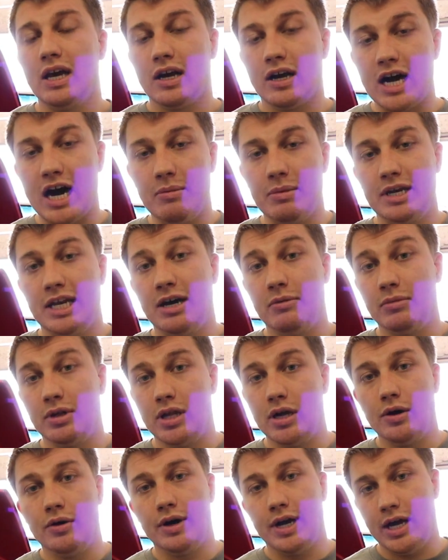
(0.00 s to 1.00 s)
comment down
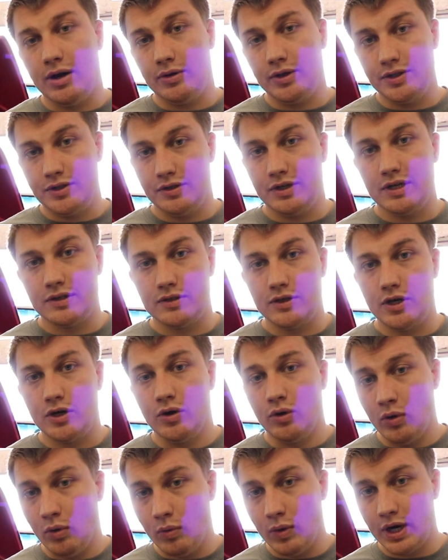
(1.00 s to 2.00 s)
below and I will let you guys
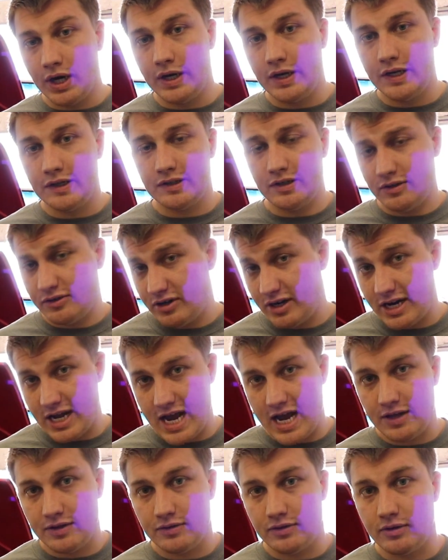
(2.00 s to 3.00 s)
know what it is, and I'll try to
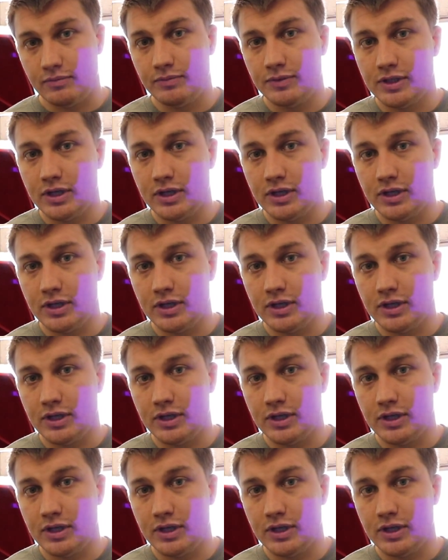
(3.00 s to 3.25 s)
answer them.